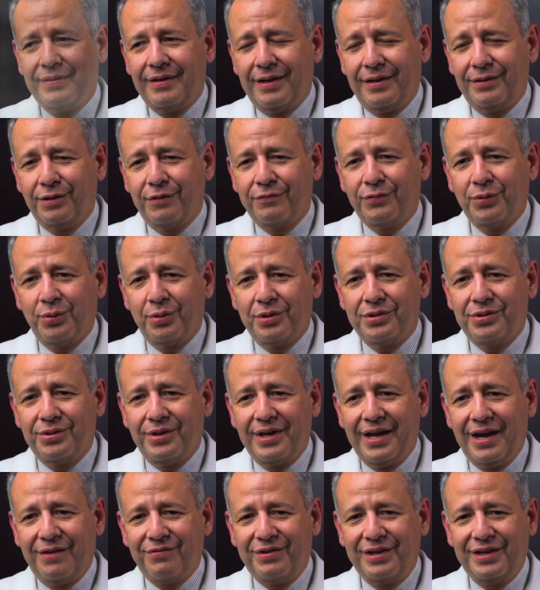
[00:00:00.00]
I look forward
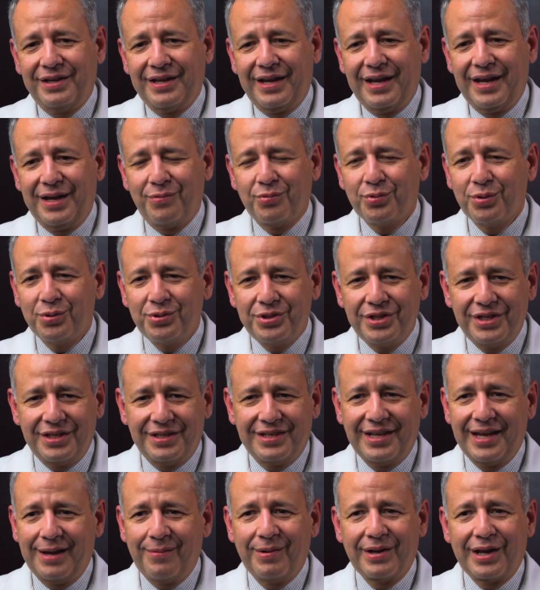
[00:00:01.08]
to having a routine day,